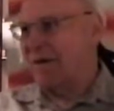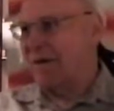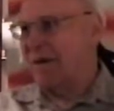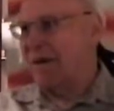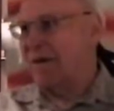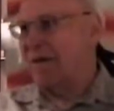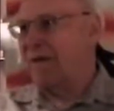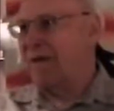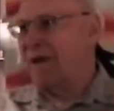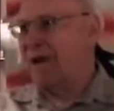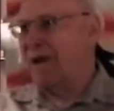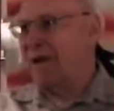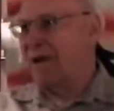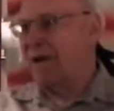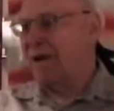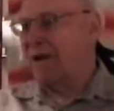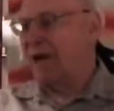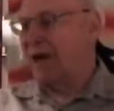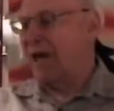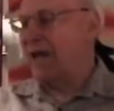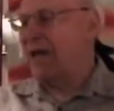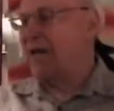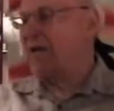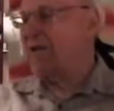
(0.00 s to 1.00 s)
didn't have any?
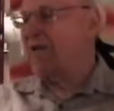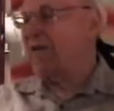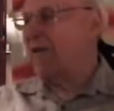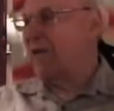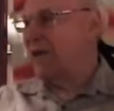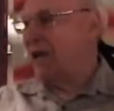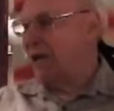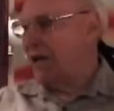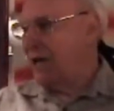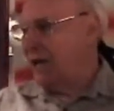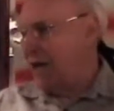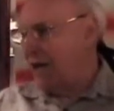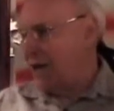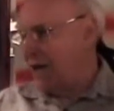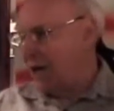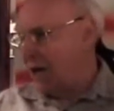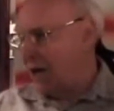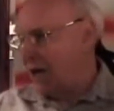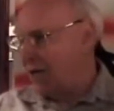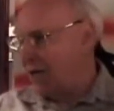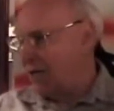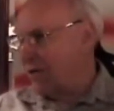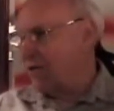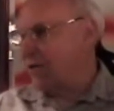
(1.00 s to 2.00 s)
Later they did,
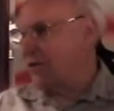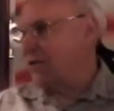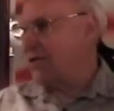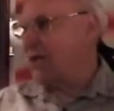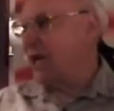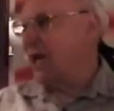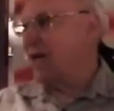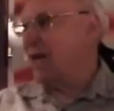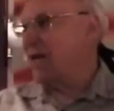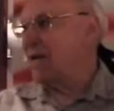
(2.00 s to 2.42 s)
I understand. Yes,